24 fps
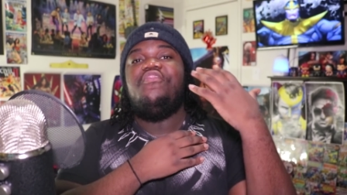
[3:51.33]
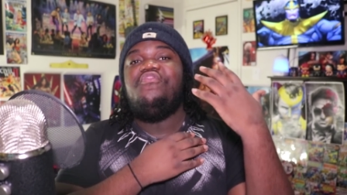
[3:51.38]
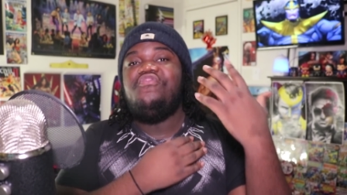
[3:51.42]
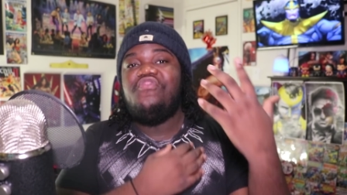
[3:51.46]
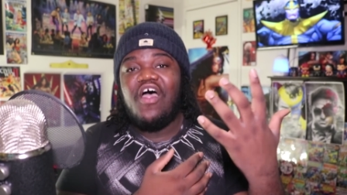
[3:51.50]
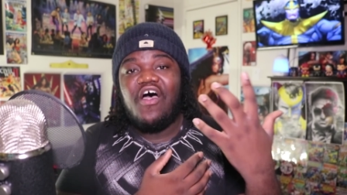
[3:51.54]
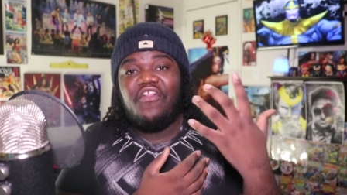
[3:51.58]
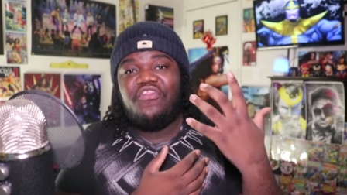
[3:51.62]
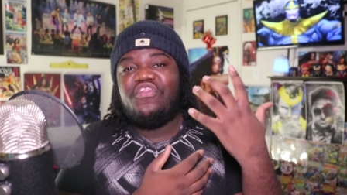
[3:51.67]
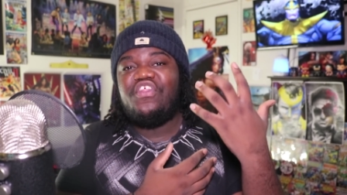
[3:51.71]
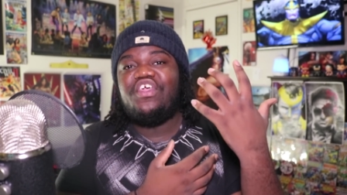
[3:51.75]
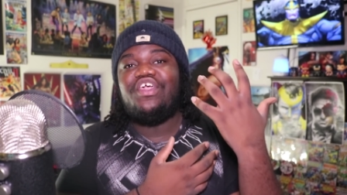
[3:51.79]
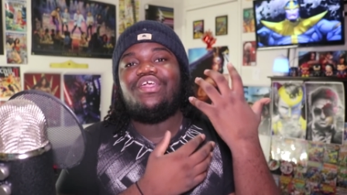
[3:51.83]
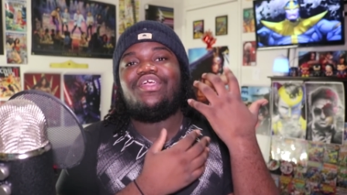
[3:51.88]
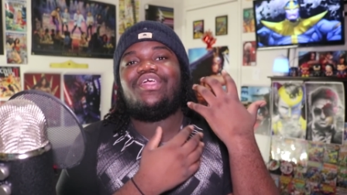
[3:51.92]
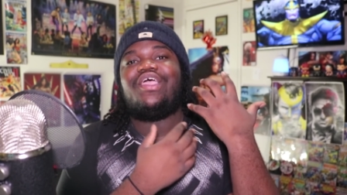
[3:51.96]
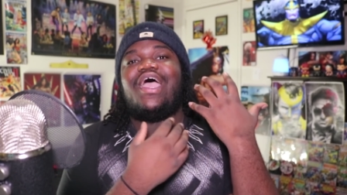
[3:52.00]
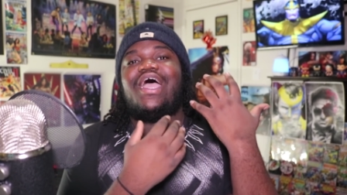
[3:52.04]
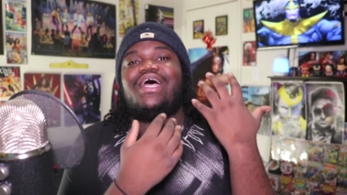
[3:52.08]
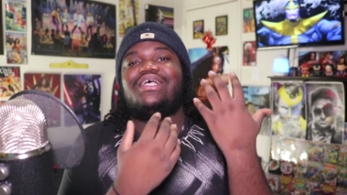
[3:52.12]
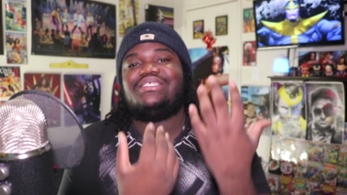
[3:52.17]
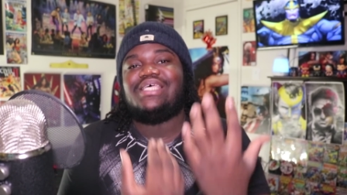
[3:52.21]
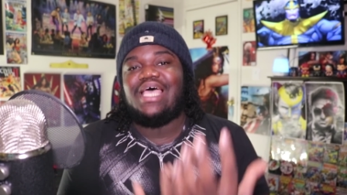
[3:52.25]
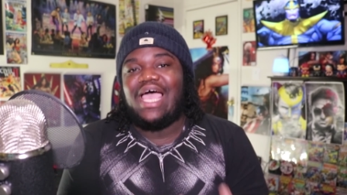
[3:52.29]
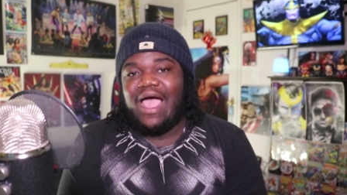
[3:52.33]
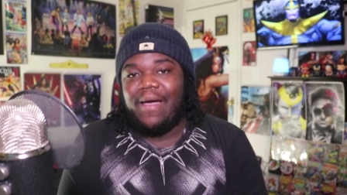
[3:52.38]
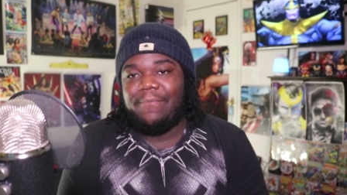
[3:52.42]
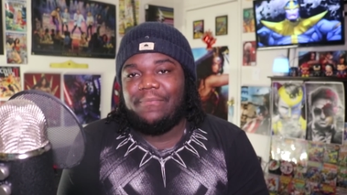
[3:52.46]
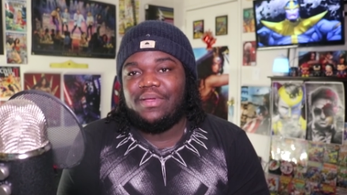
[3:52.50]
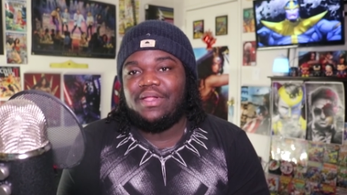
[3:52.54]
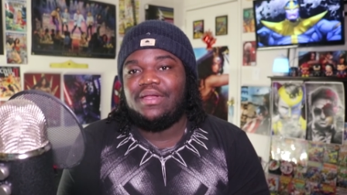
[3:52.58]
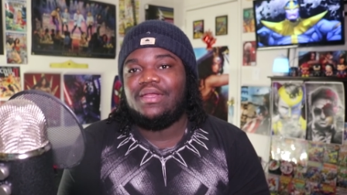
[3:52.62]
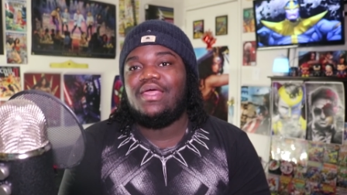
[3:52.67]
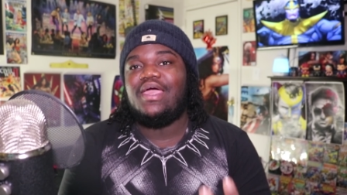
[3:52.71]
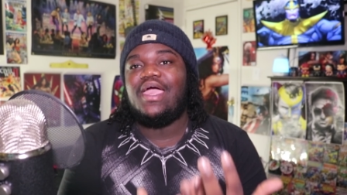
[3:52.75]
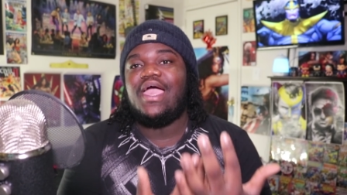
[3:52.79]
nothing has
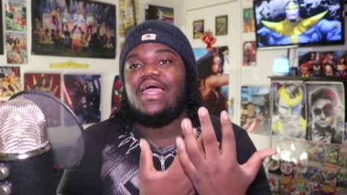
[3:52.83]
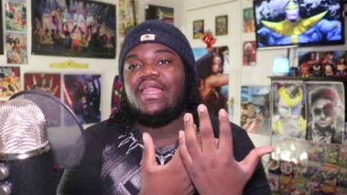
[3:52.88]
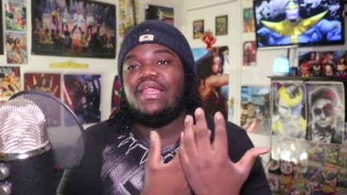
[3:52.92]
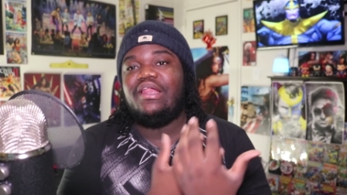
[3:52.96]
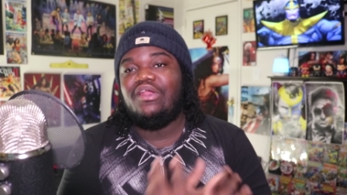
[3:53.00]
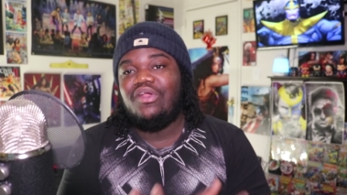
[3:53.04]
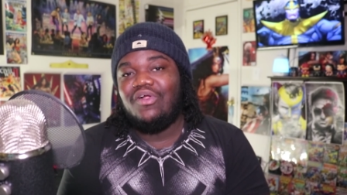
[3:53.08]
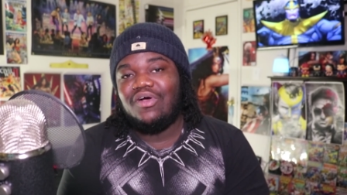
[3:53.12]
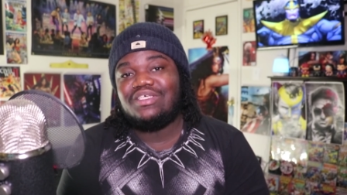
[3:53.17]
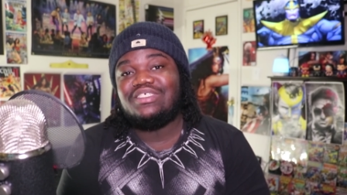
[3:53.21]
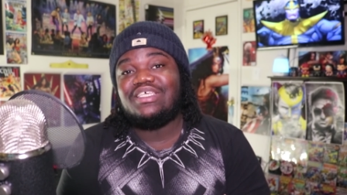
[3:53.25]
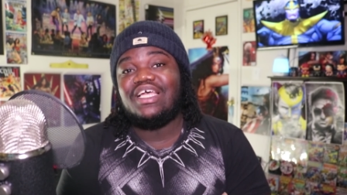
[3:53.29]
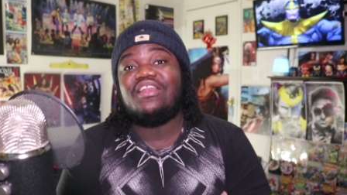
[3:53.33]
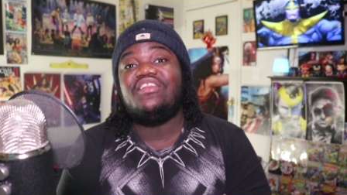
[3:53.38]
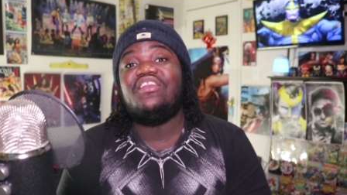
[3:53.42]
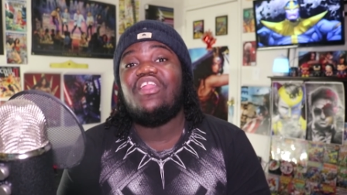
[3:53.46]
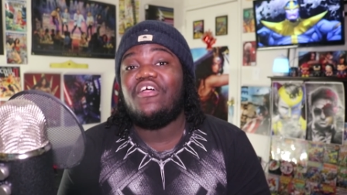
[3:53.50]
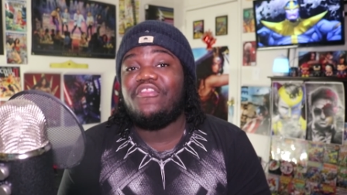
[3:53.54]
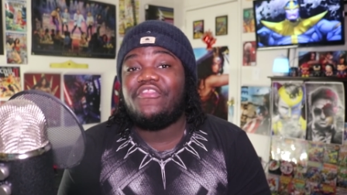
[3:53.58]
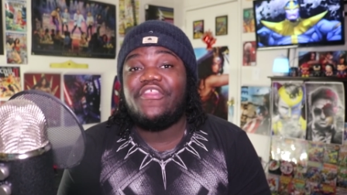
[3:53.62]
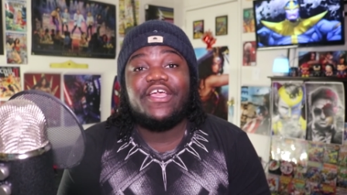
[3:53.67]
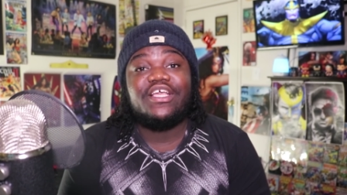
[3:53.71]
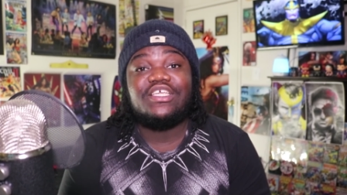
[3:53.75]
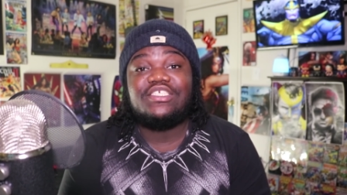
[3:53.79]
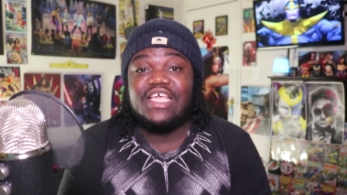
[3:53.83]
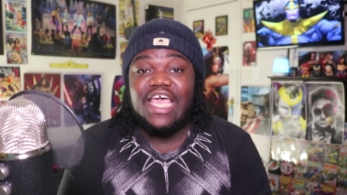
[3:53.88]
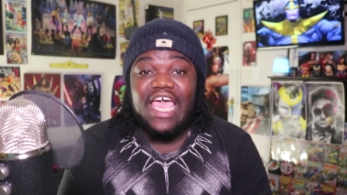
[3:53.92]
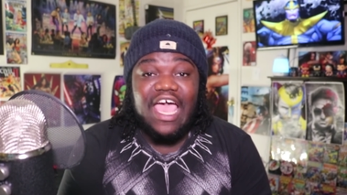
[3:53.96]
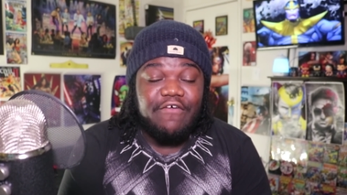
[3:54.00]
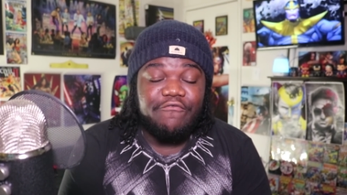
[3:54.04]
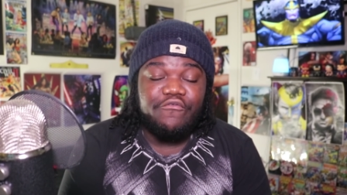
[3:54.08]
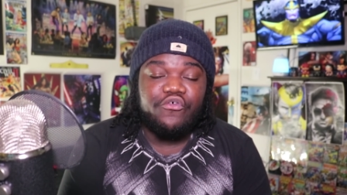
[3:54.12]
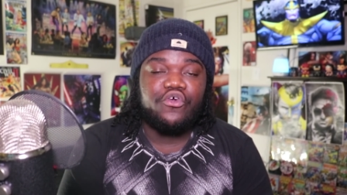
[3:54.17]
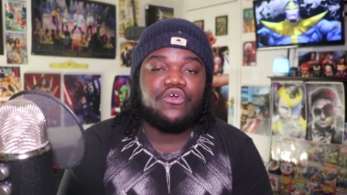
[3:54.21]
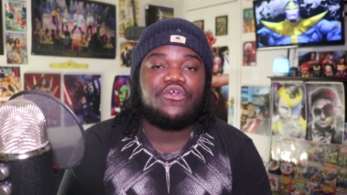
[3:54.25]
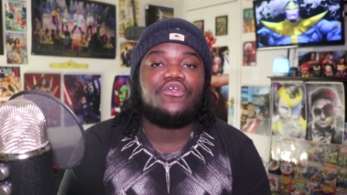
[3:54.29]
happened and it looks like nothing's
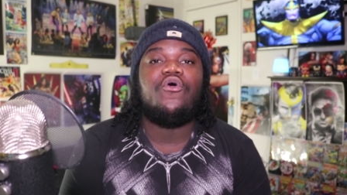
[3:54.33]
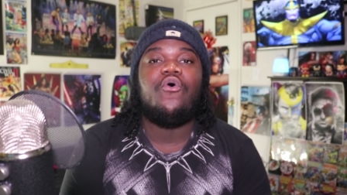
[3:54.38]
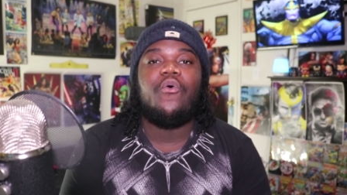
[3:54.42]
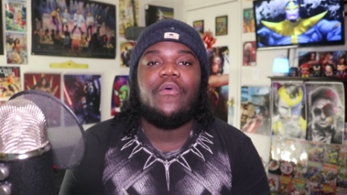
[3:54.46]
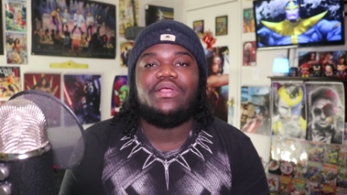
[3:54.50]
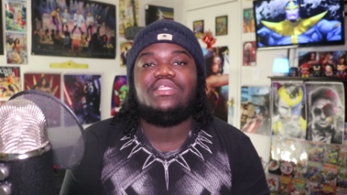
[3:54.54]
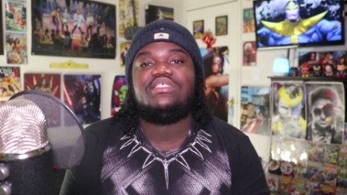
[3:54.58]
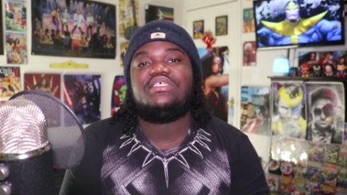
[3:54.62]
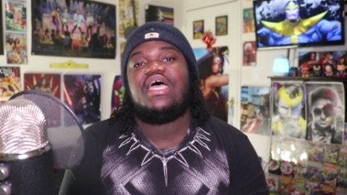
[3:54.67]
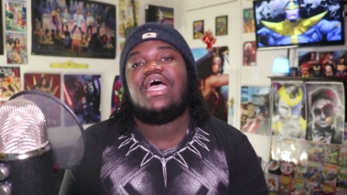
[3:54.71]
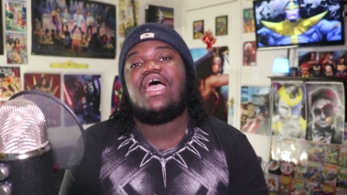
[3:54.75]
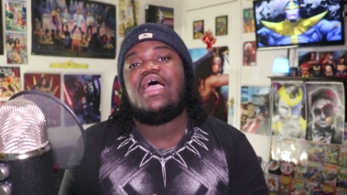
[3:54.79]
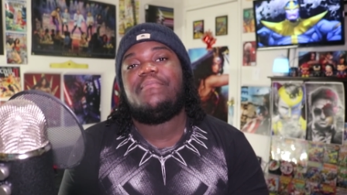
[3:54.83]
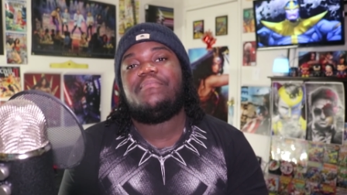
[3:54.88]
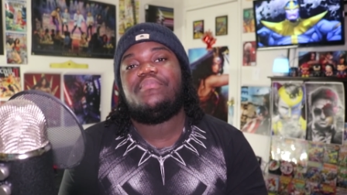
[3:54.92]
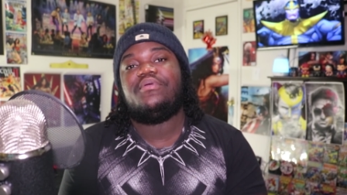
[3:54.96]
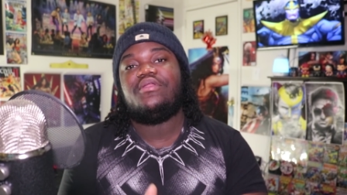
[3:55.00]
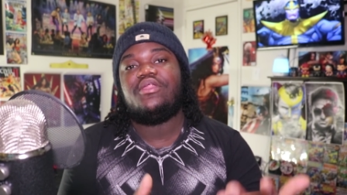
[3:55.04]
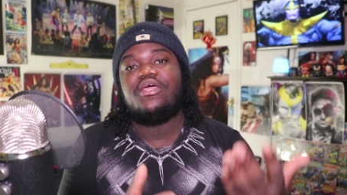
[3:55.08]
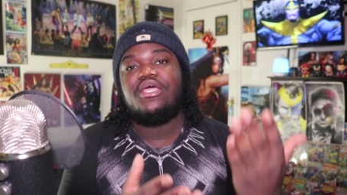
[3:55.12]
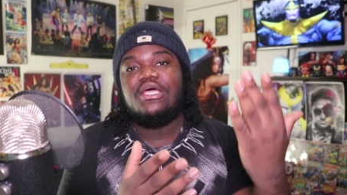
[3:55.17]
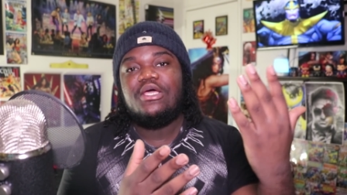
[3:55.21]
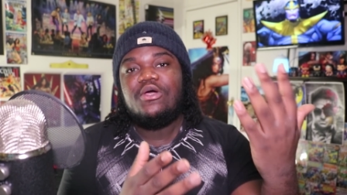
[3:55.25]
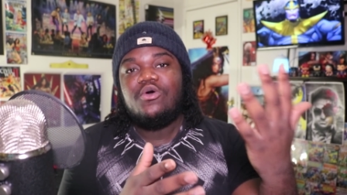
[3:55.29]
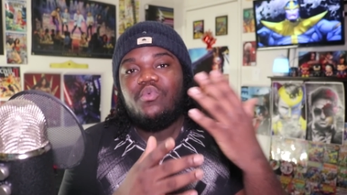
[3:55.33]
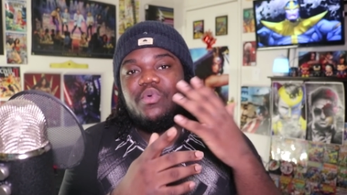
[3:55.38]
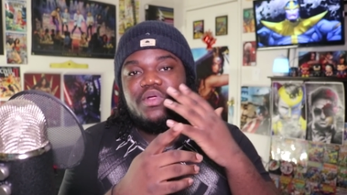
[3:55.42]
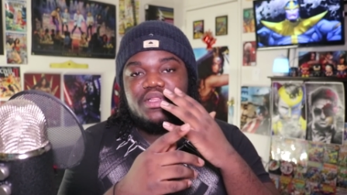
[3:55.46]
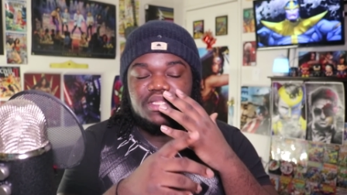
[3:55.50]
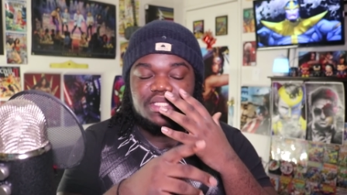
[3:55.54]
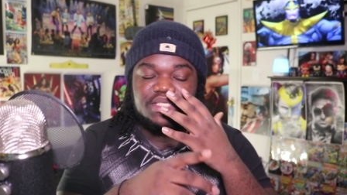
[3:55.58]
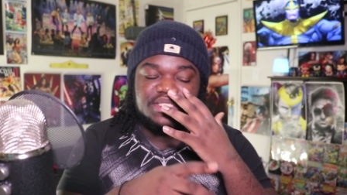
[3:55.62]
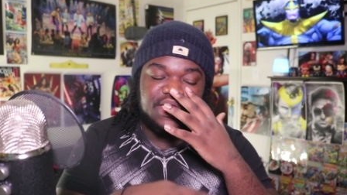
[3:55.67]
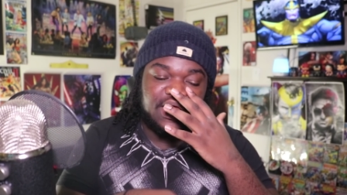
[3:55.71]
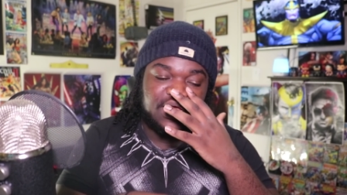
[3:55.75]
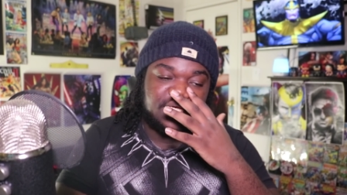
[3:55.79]
ever going to happen
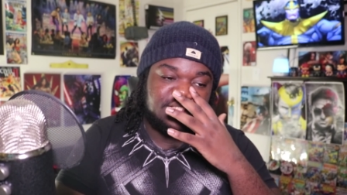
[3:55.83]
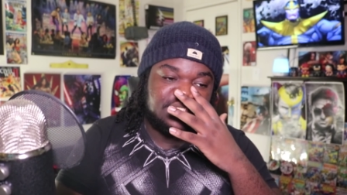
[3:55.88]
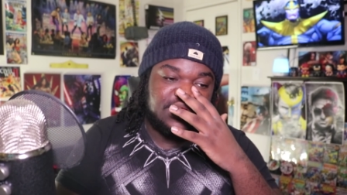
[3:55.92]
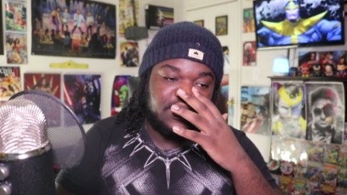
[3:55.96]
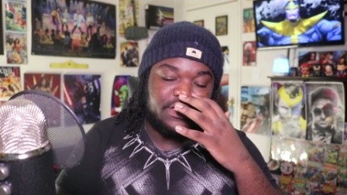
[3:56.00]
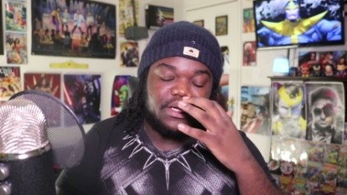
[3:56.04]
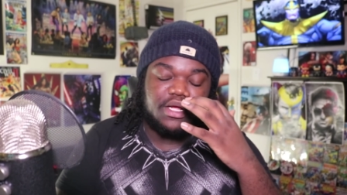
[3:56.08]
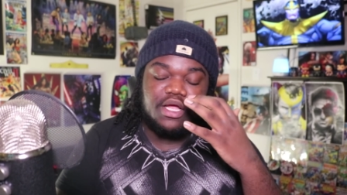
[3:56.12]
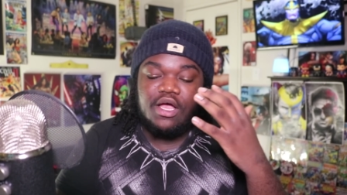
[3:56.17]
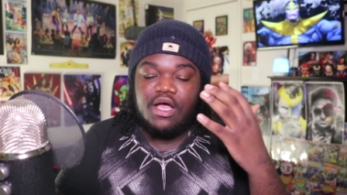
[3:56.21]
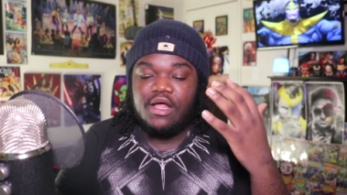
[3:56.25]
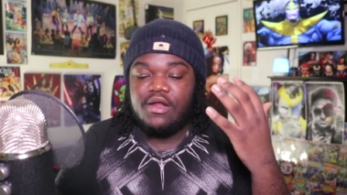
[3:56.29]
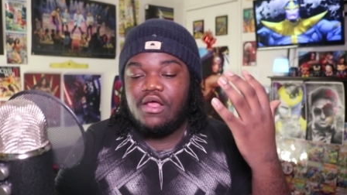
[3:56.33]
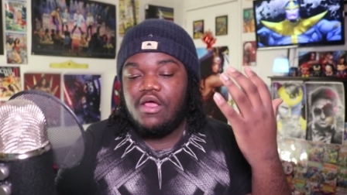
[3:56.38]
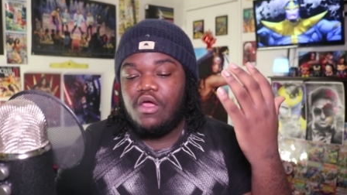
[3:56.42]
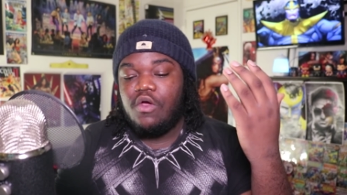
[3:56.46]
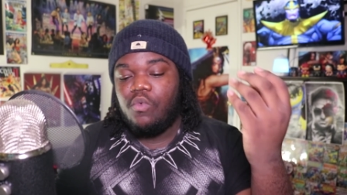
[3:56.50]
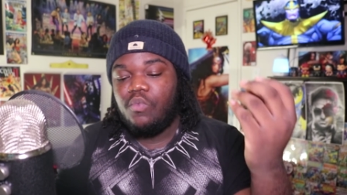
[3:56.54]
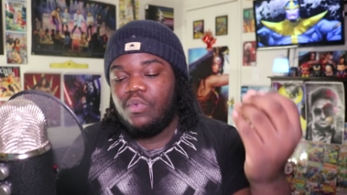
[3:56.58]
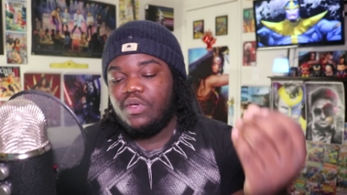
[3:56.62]
with the Zack Snyder cut.